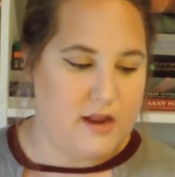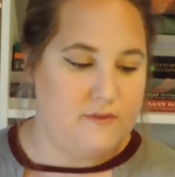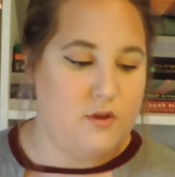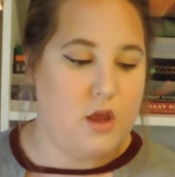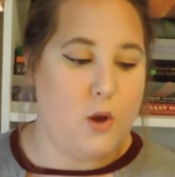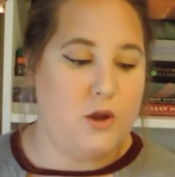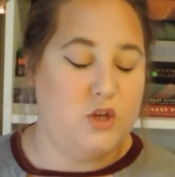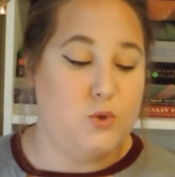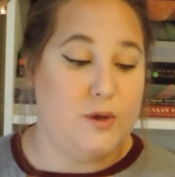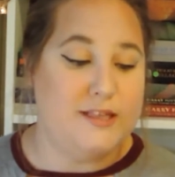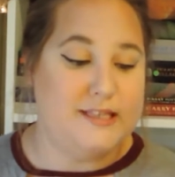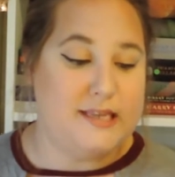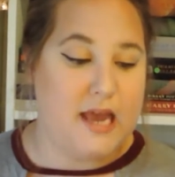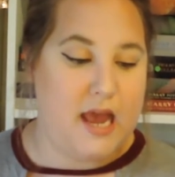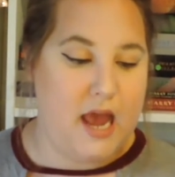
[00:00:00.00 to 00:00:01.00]
I'm not even going
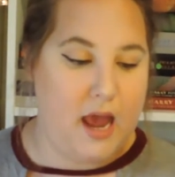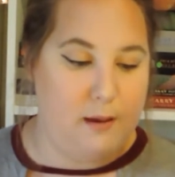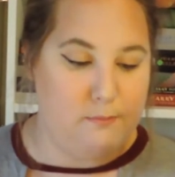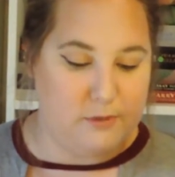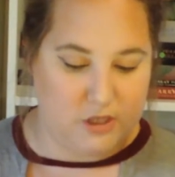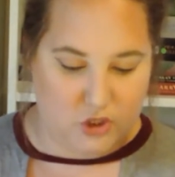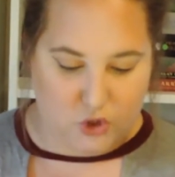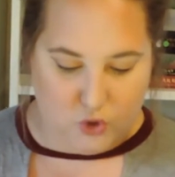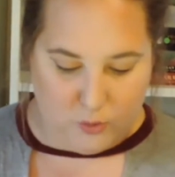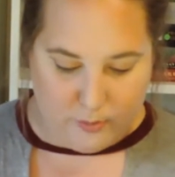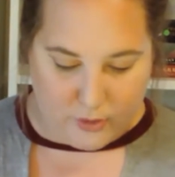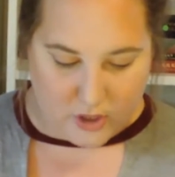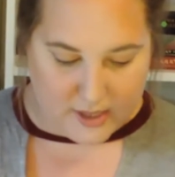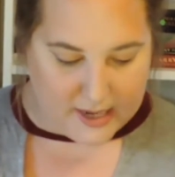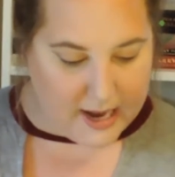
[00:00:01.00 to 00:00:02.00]
to attempt
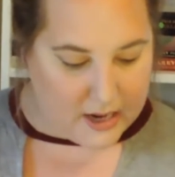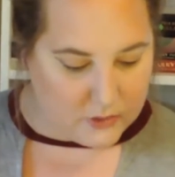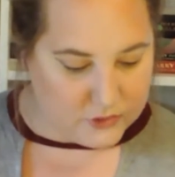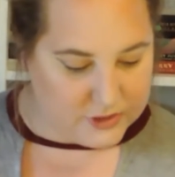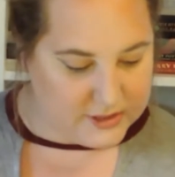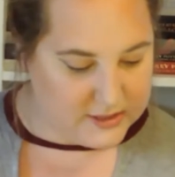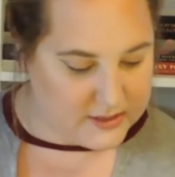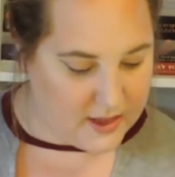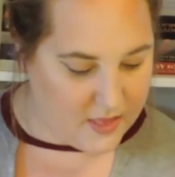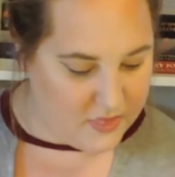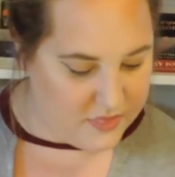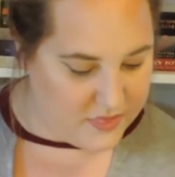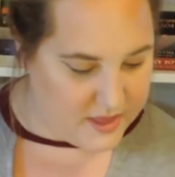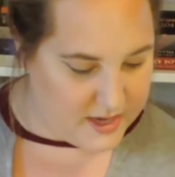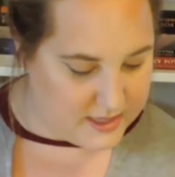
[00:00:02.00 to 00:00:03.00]
to pronounce
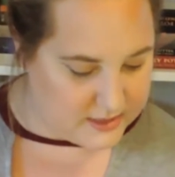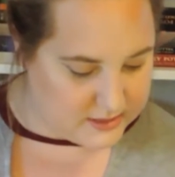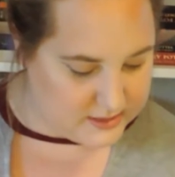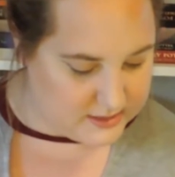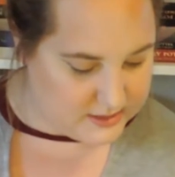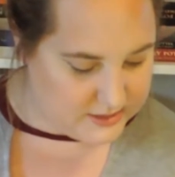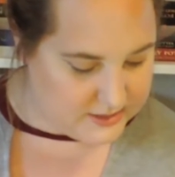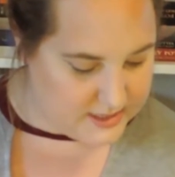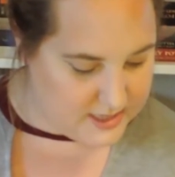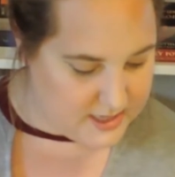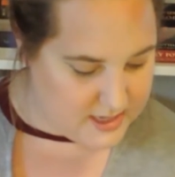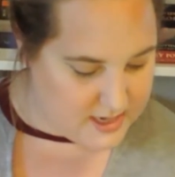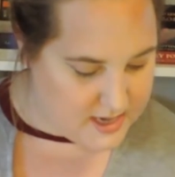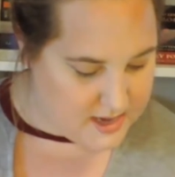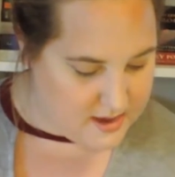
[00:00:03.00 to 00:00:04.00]
this
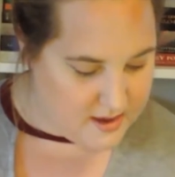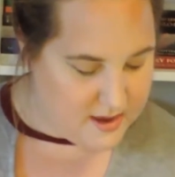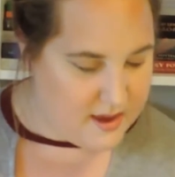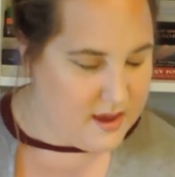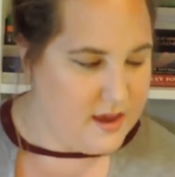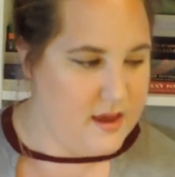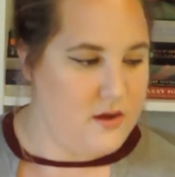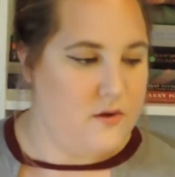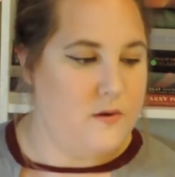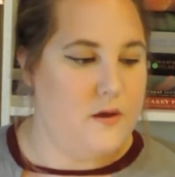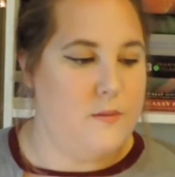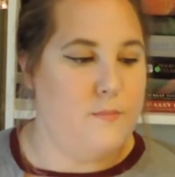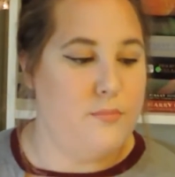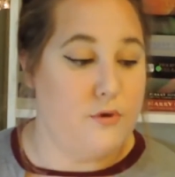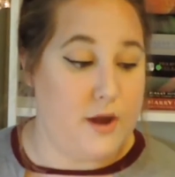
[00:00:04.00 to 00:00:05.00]

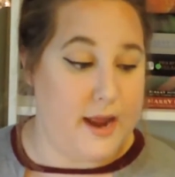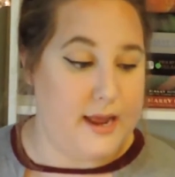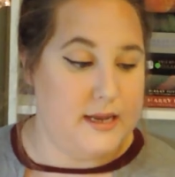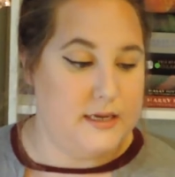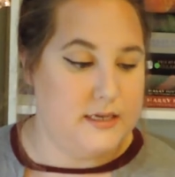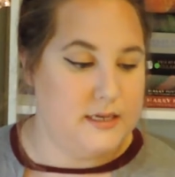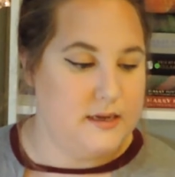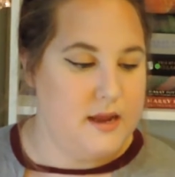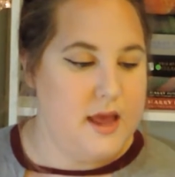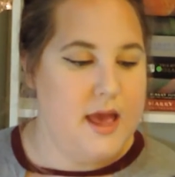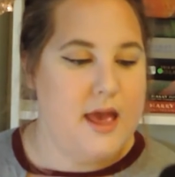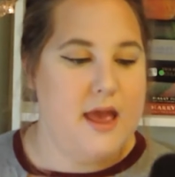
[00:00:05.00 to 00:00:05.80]
brand.